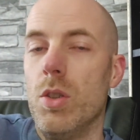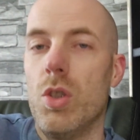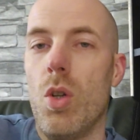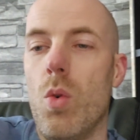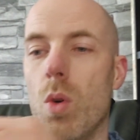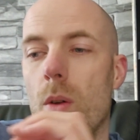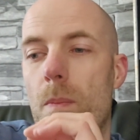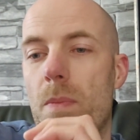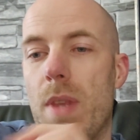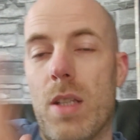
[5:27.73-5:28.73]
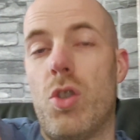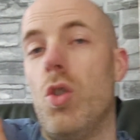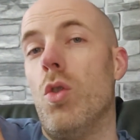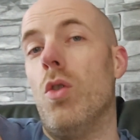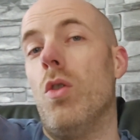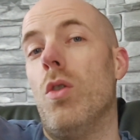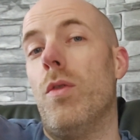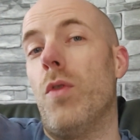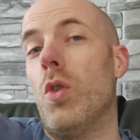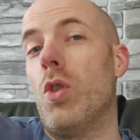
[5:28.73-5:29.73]
So that's your
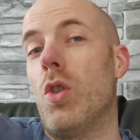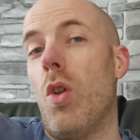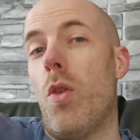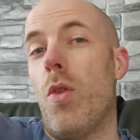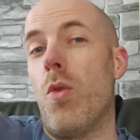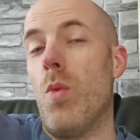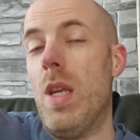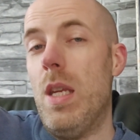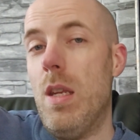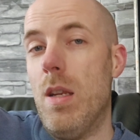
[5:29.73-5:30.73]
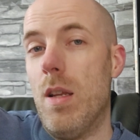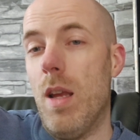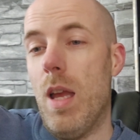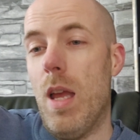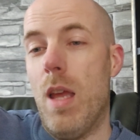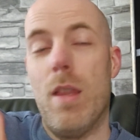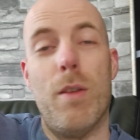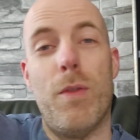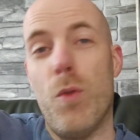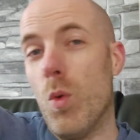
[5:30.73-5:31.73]
first three.
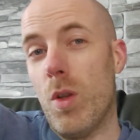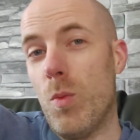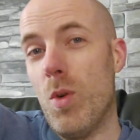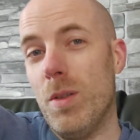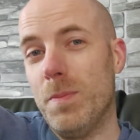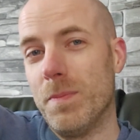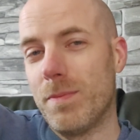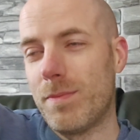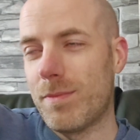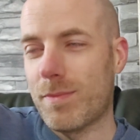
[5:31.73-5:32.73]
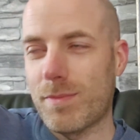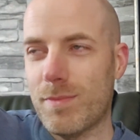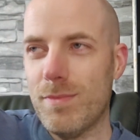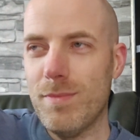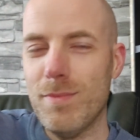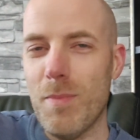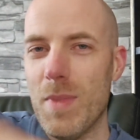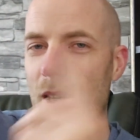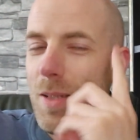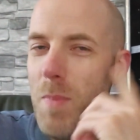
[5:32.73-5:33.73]
The fourth one,
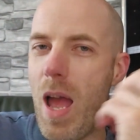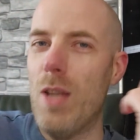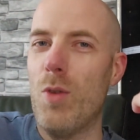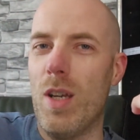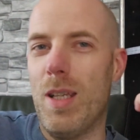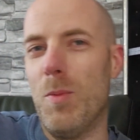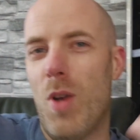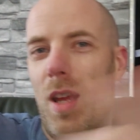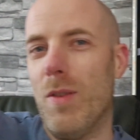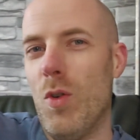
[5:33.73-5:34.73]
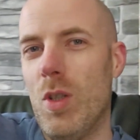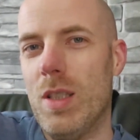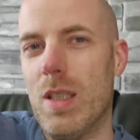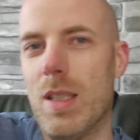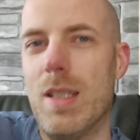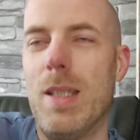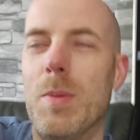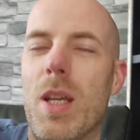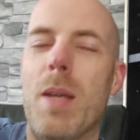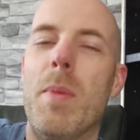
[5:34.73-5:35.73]
it's mad trying to keep track of all this at the same
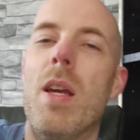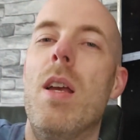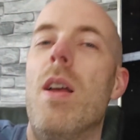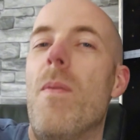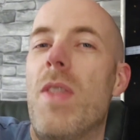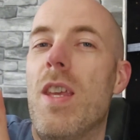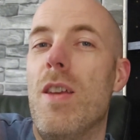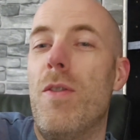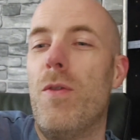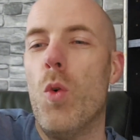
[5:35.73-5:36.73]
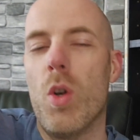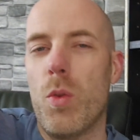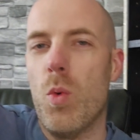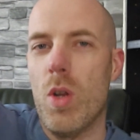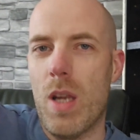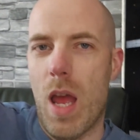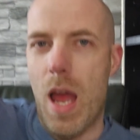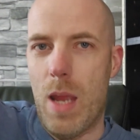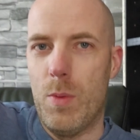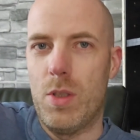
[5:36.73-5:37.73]
time. The fourth one
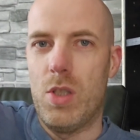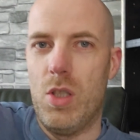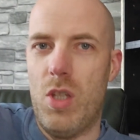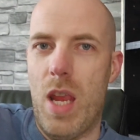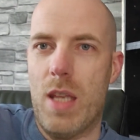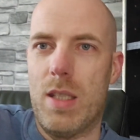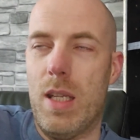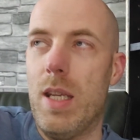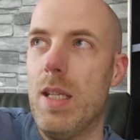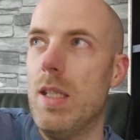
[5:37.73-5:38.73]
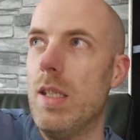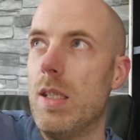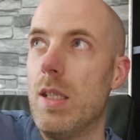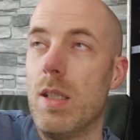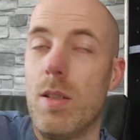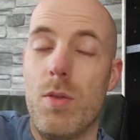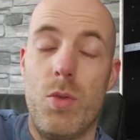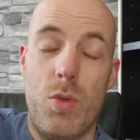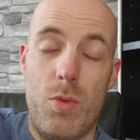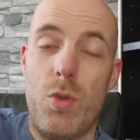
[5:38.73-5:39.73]
I would suggest is
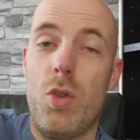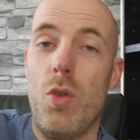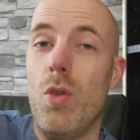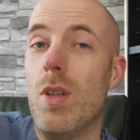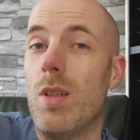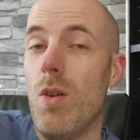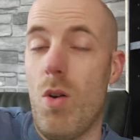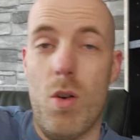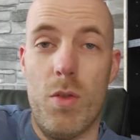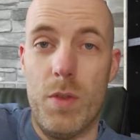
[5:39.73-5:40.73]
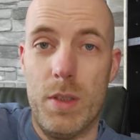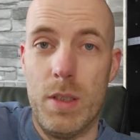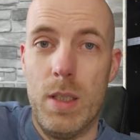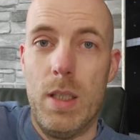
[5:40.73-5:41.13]
do it often.